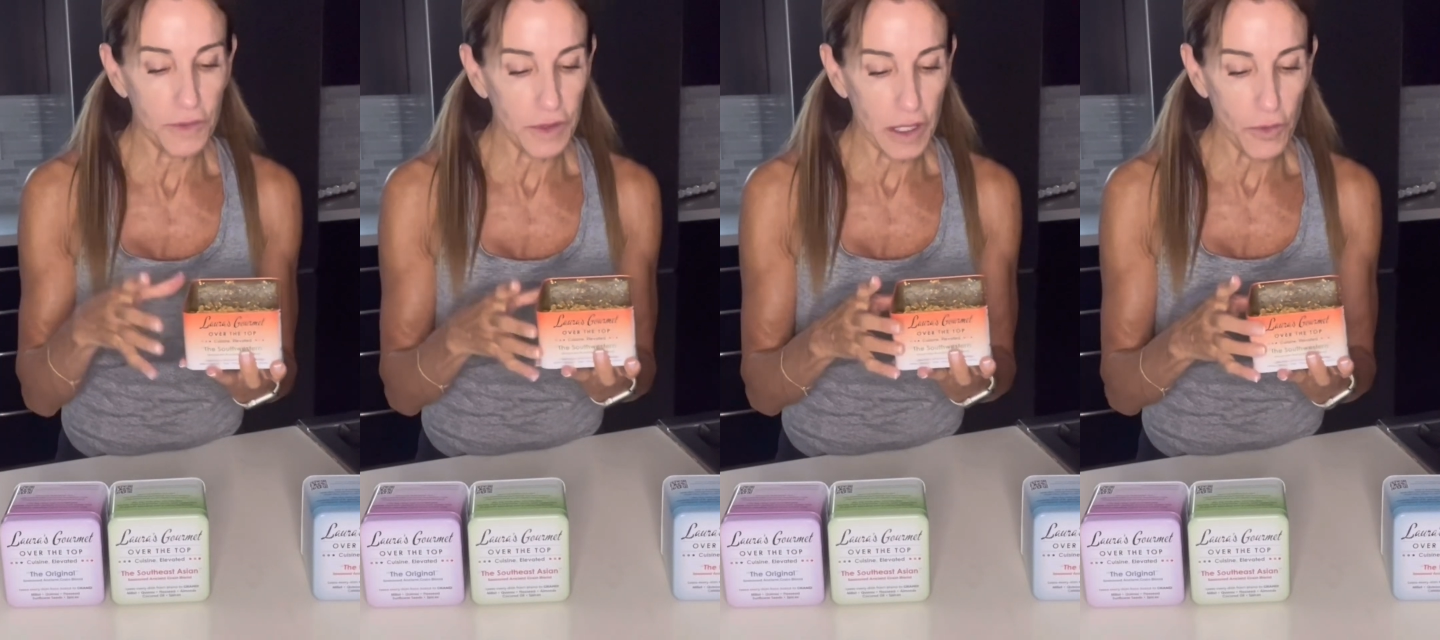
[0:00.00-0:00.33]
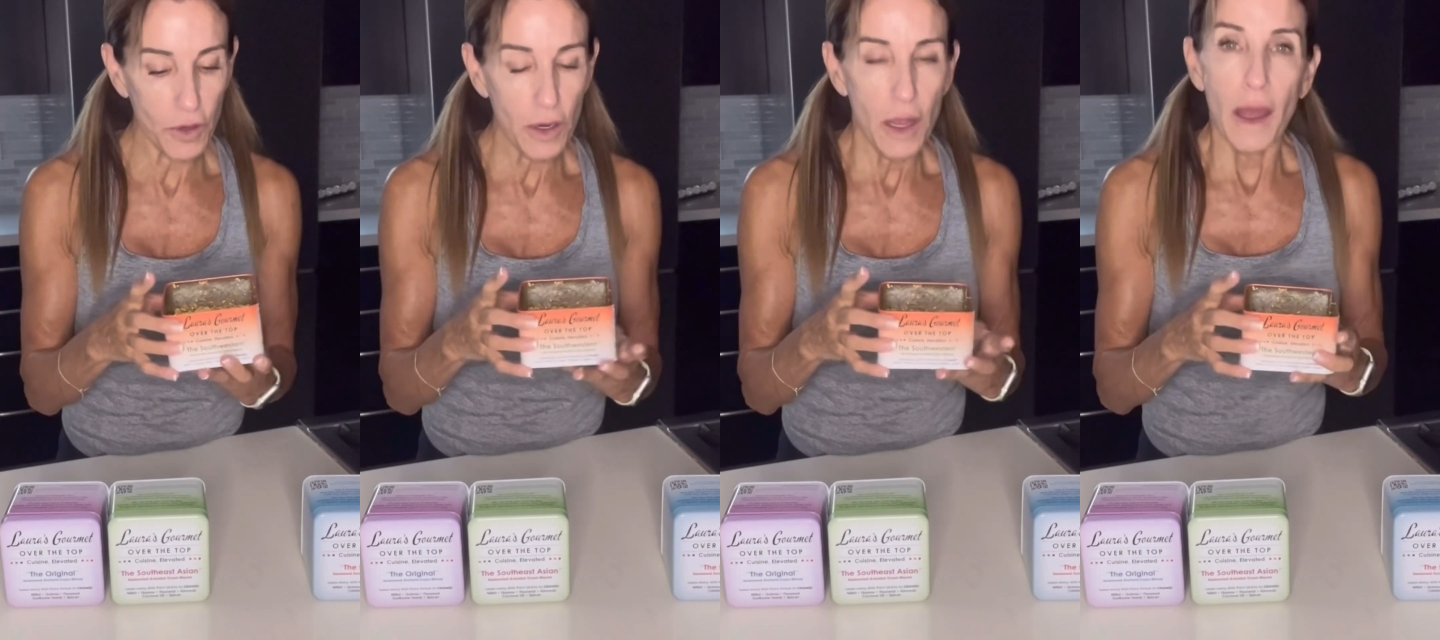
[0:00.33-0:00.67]

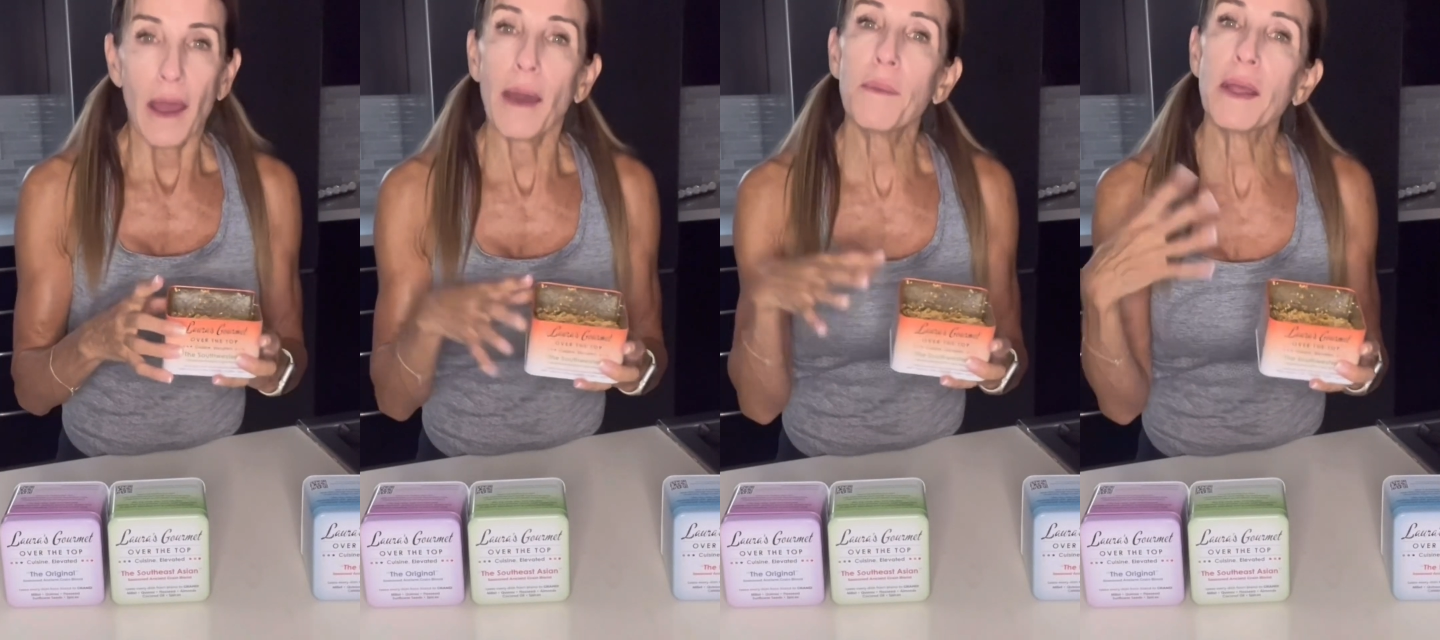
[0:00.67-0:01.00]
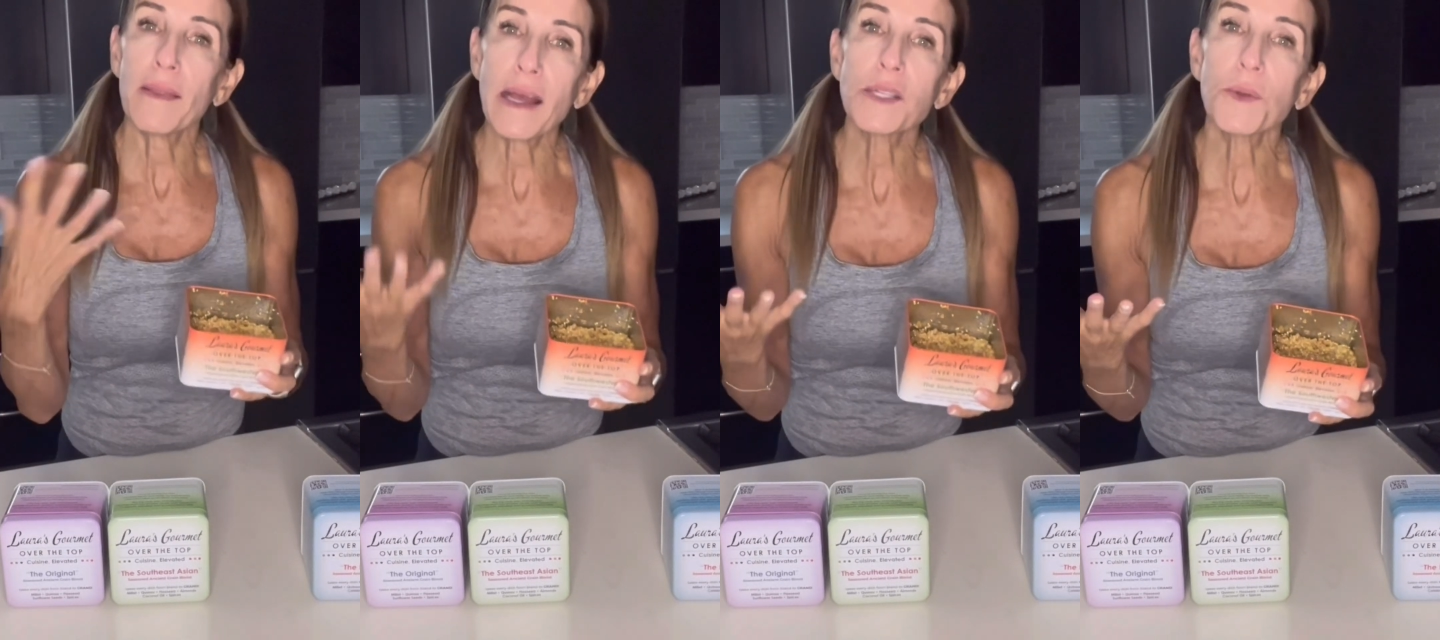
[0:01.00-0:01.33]
flavor. I mean,
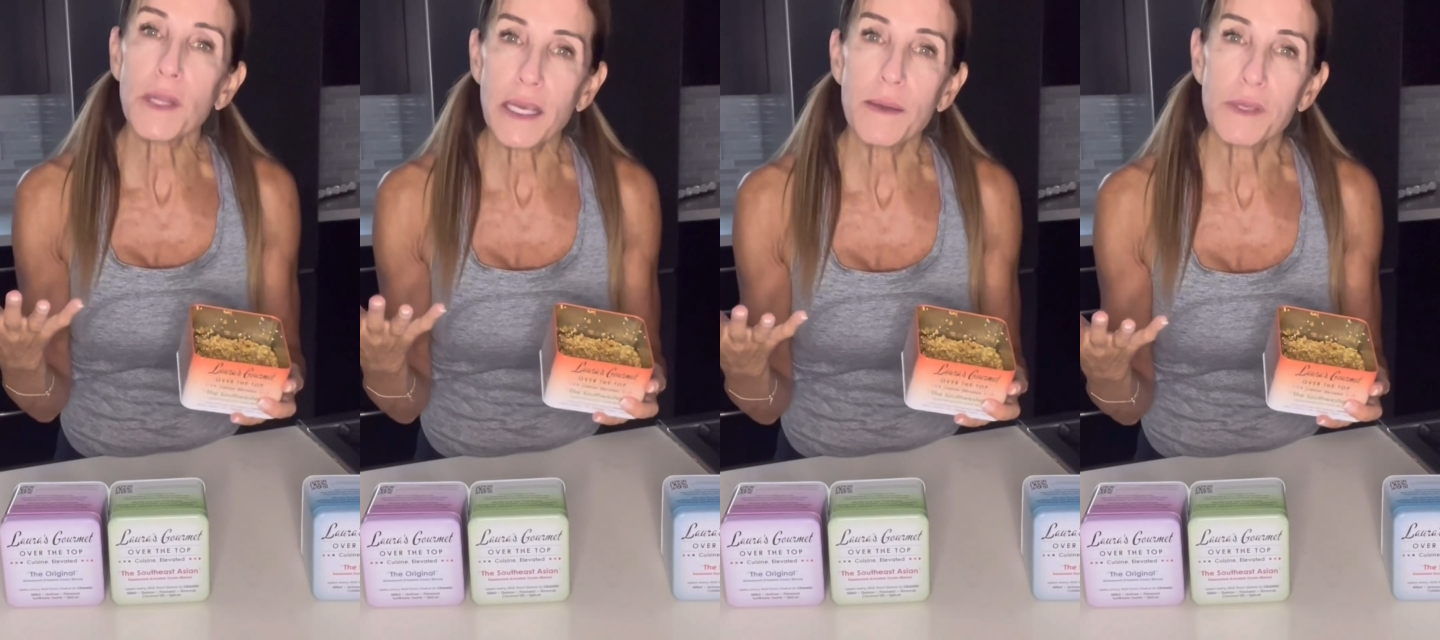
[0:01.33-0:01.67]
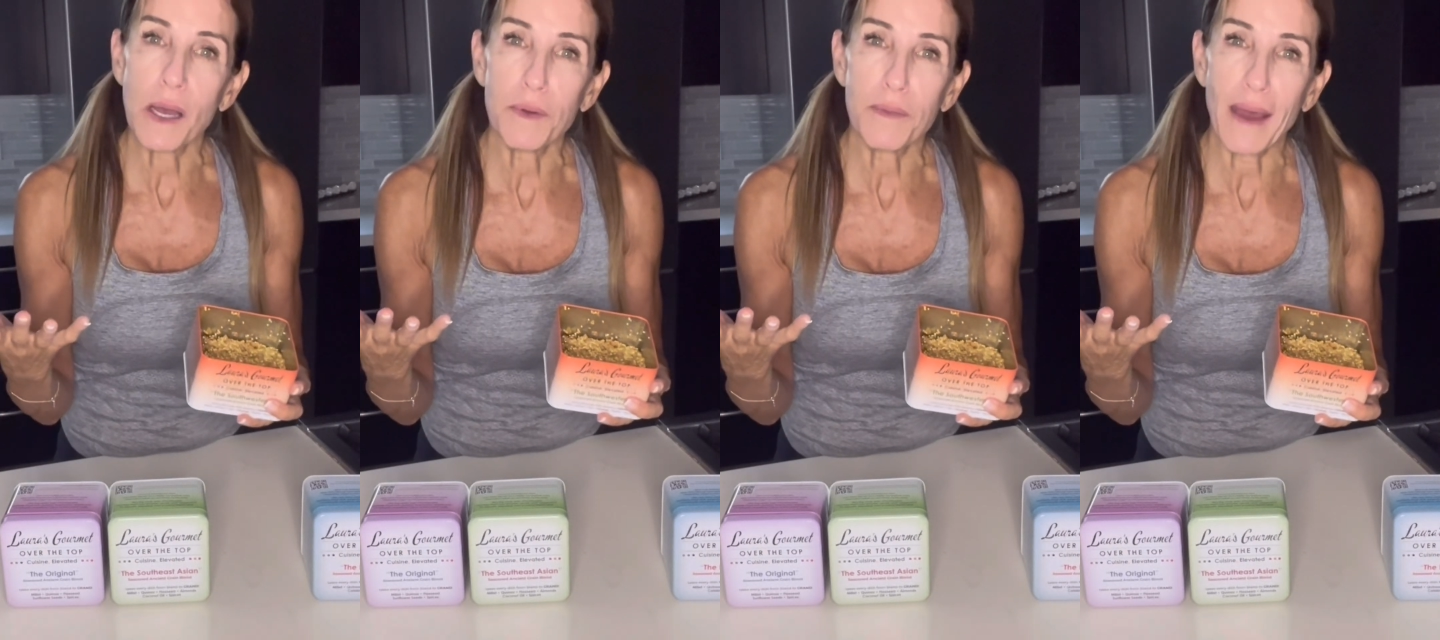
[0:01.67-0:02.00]
and that's what it keeps
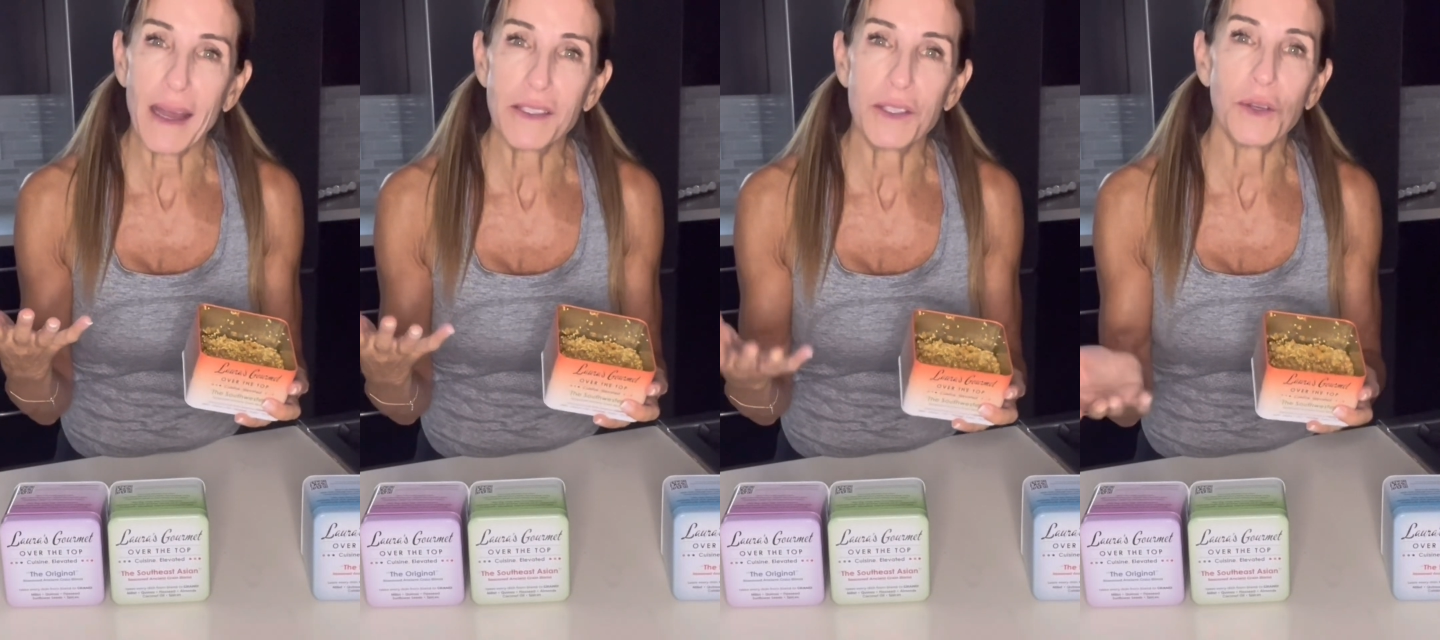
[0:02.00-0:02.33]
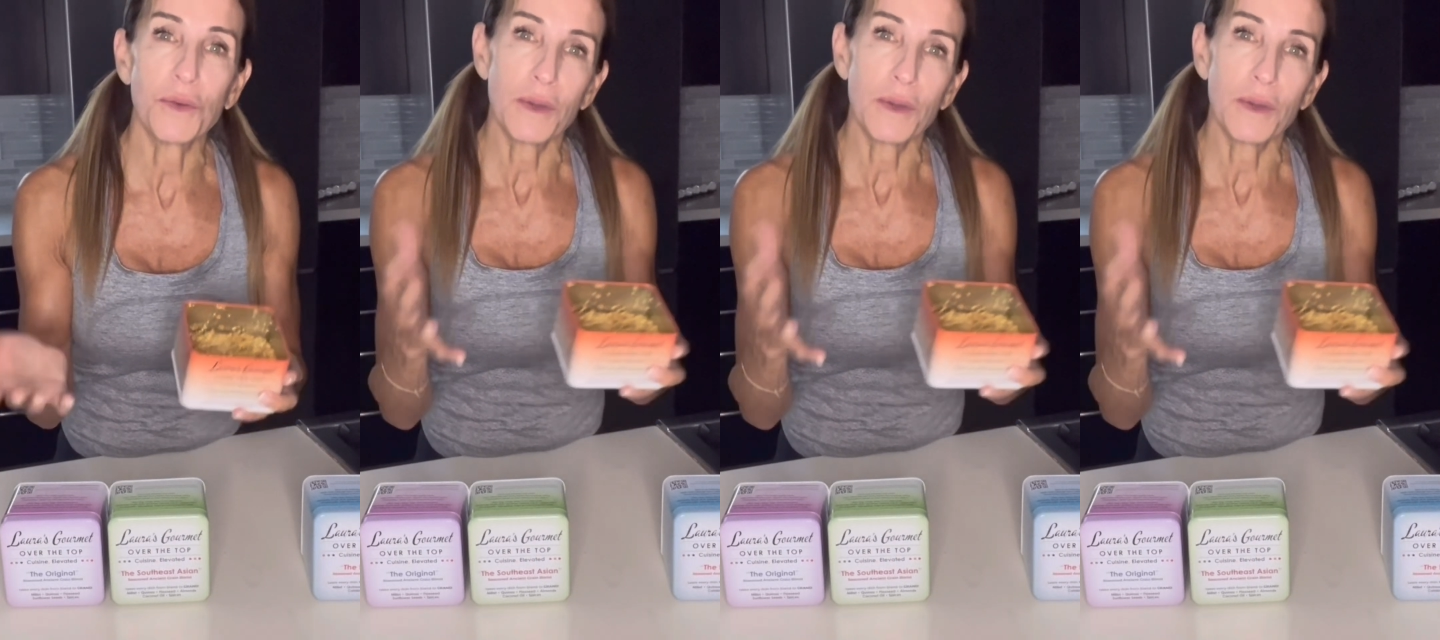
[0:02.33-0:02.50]
coming back to.